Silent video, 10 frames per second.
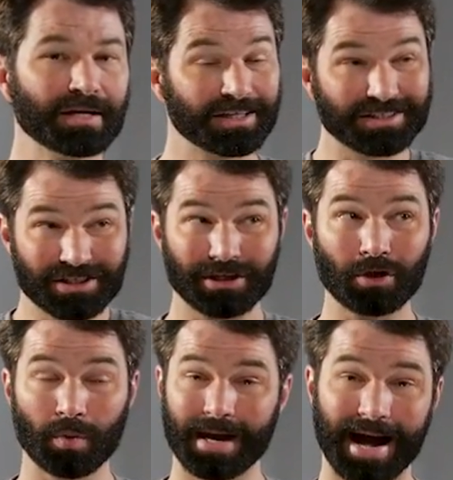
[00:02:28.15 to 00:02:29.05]

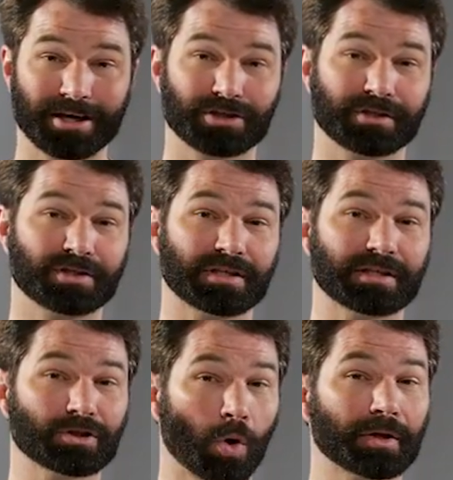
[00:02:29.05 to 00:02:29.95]
until we actually see
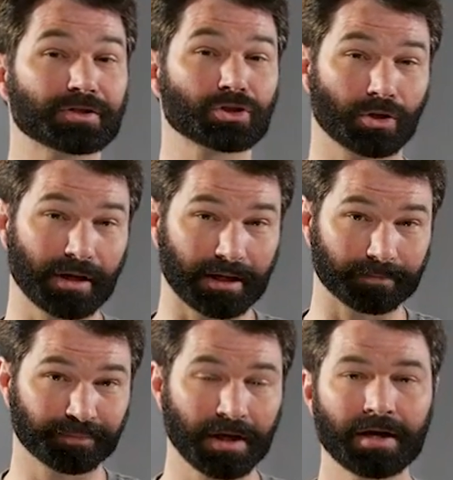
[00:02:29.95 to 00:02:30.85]
it on screen.